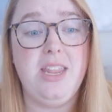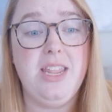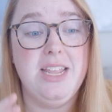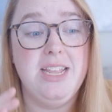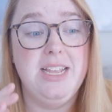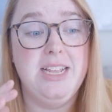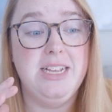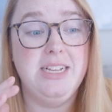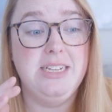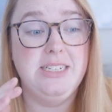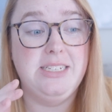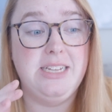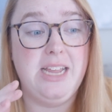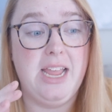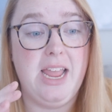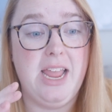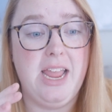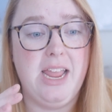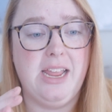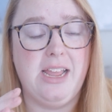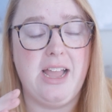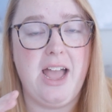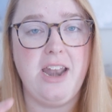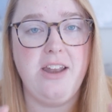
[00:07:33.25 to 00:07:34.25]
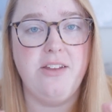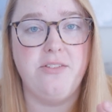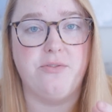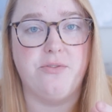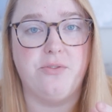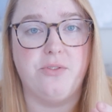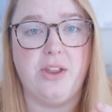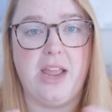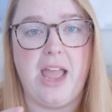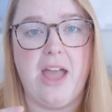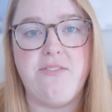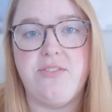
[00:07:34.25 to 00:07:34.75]
is a kind
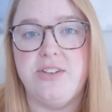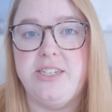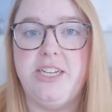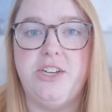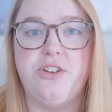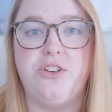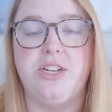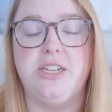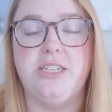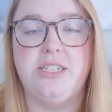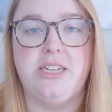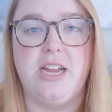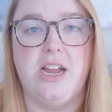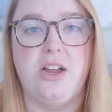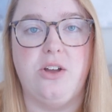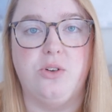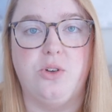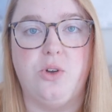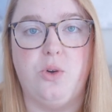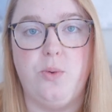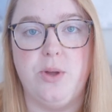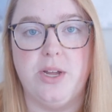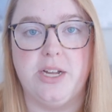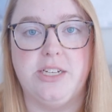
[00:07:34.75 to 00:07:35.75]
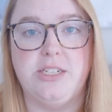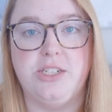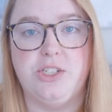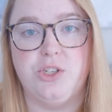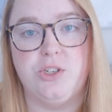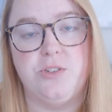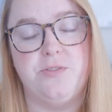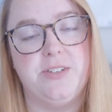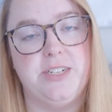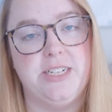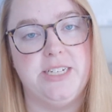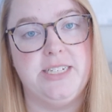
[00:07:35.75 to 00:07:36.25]
of cafeteria style quick
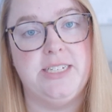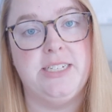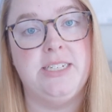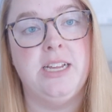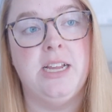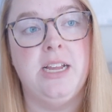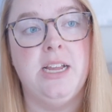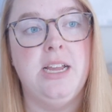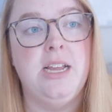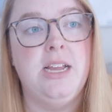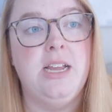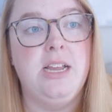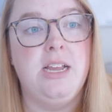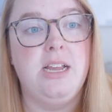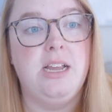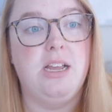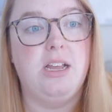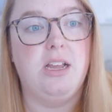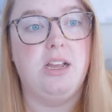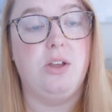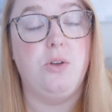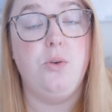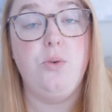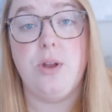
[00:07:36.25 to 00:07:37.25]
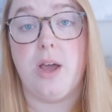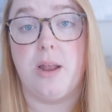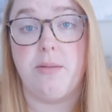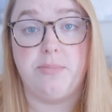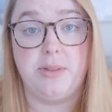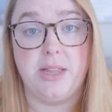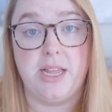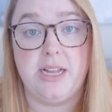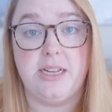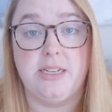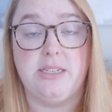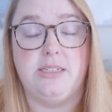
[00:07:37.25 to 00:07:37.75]
service udon
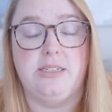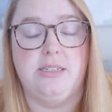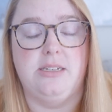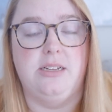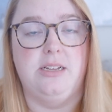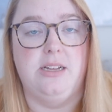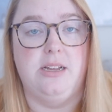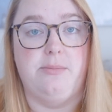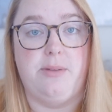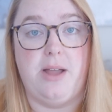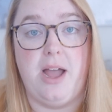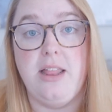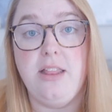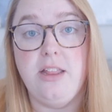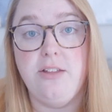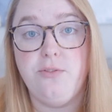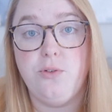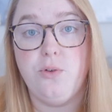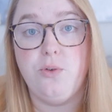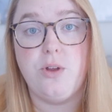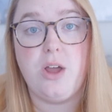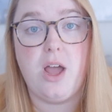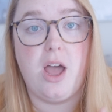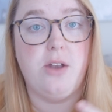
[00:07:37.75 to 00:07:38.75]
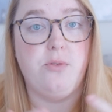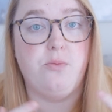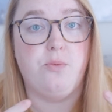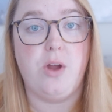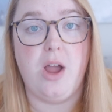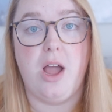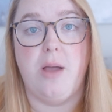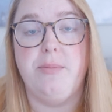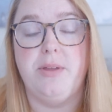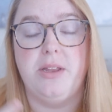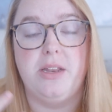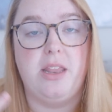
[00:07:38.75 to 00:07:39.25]
place. I love udon,
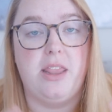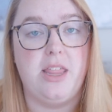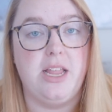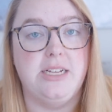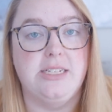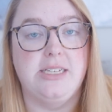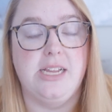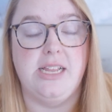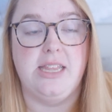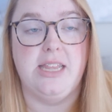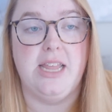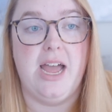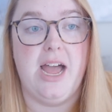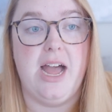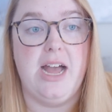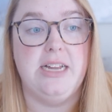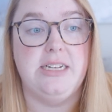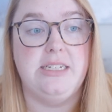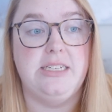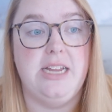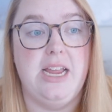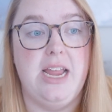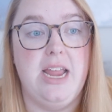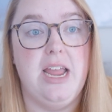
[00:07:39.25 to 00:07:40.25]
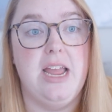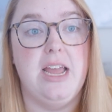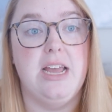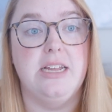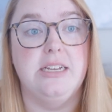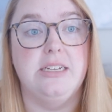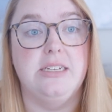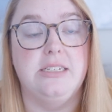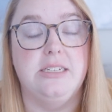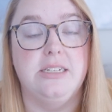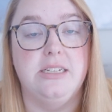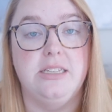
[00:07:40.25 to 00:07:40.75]
ramen, things like that.
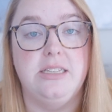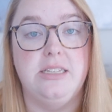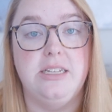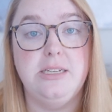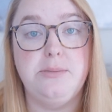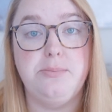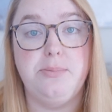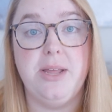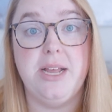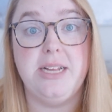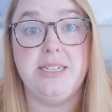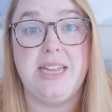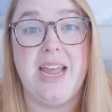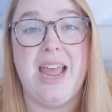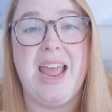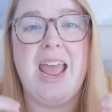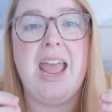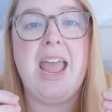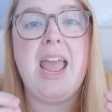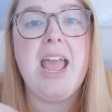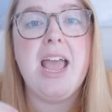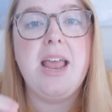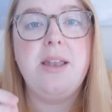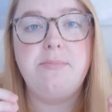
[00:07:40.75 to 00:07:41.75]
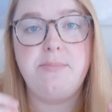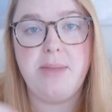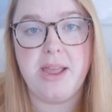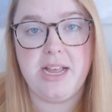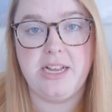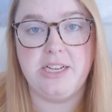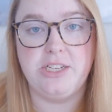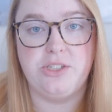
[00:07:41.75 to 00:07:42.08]
And this place hand makes